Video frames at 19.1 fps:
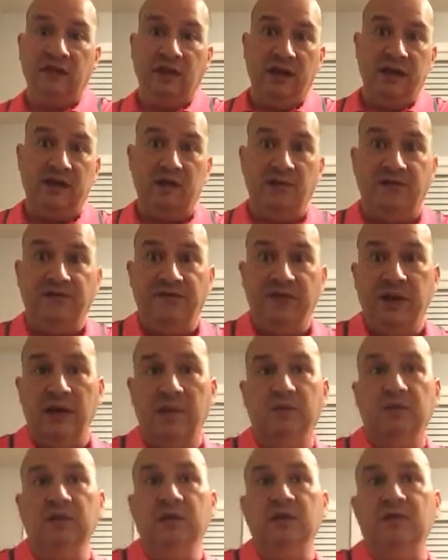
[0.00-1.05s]
like your
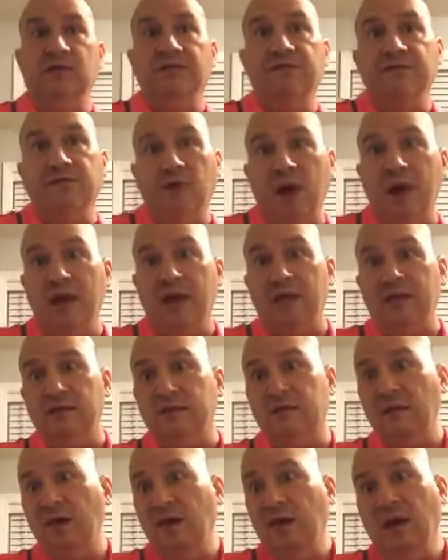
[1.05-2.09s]
family, your
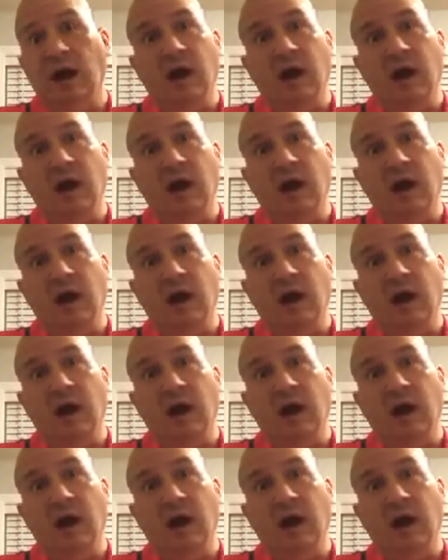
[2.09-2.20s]
friends,